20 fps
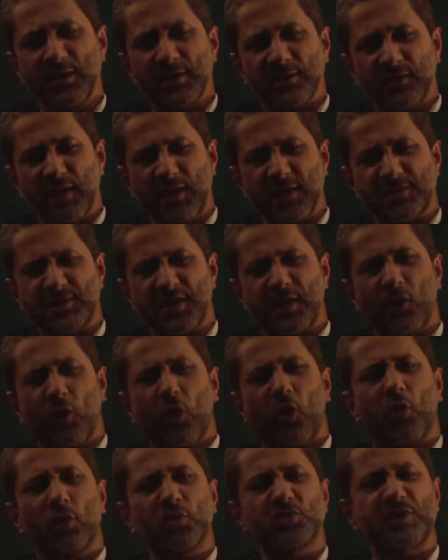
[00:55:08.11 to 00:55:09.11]
They say,
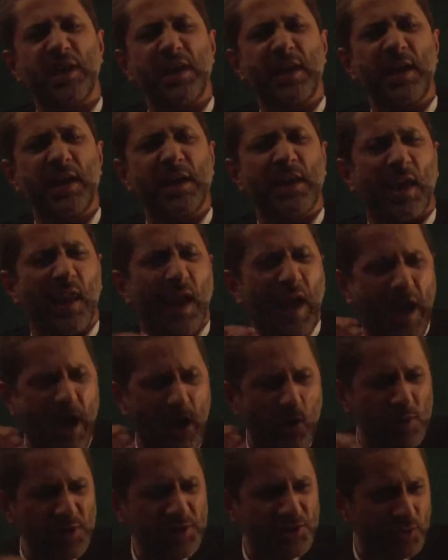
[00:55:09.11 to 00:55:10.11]
Oh Hussein,
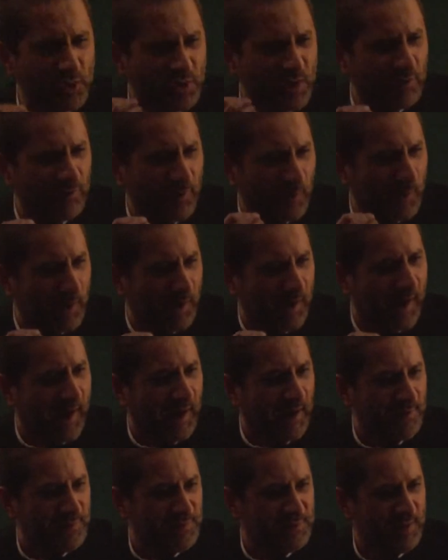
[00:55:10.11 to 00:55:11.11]
allow us to give our
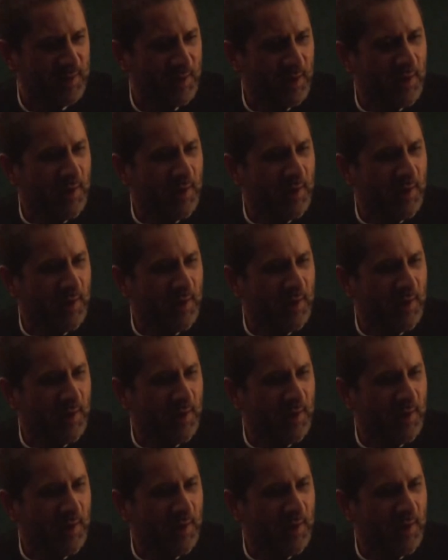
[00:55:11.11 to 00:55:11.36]
lives